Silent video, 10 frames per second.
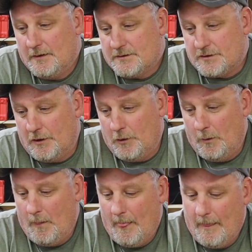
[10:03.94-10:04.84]

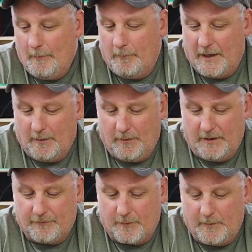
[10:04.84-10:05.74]
So bottom
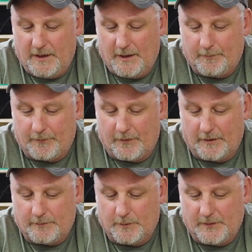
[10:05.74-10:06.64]
line for me up
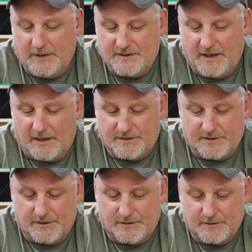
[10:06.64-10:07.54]
front with these guys
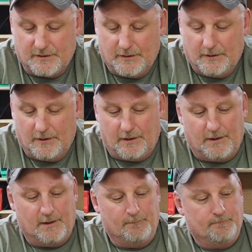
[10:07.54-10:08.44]
is
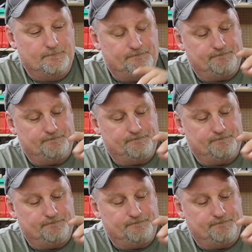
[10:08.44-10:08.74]
Um,